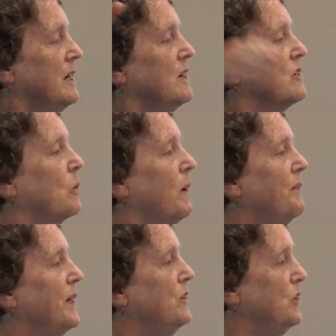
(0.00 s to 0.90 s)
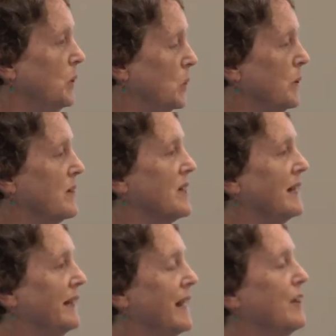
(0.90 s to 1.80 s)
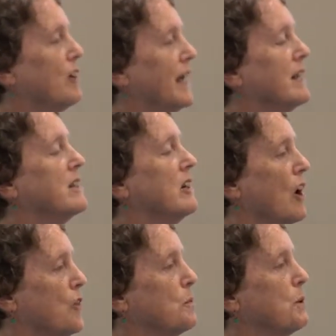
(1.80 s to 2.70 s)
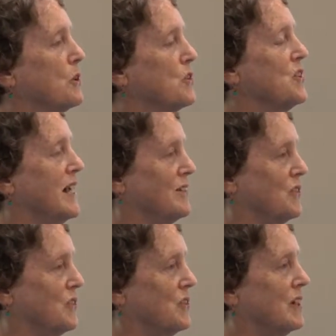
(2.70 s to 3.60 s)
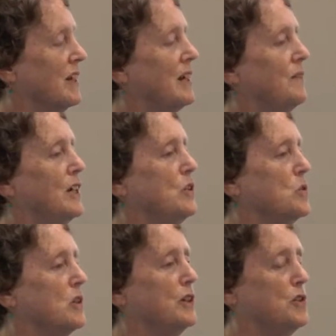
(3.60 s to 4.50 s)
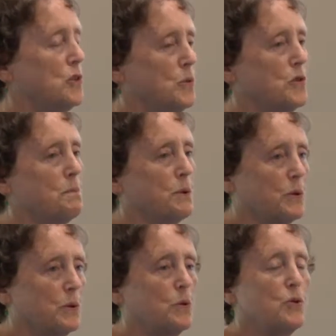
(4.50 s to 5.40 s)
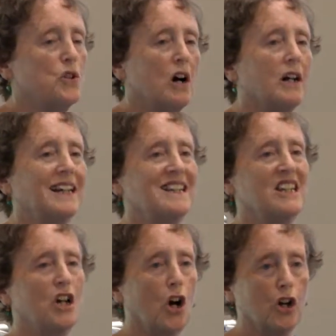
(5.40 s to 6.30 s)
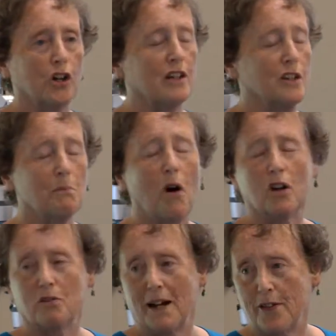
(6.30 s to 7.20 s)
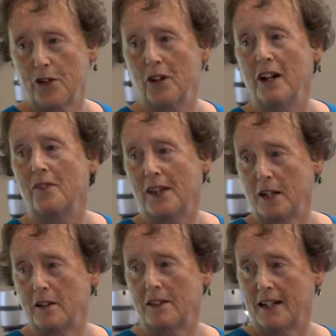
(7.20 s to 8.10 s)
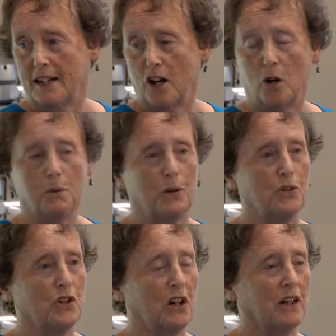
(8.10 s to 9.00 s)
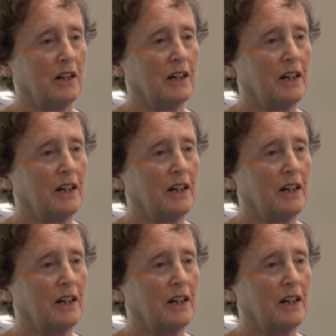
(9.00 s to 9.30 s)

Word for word: So what they do is they lay their eggs in other birds' nests, and they usually choose a bird whose young is younger, is smaller rather than a, than a cowbird's young.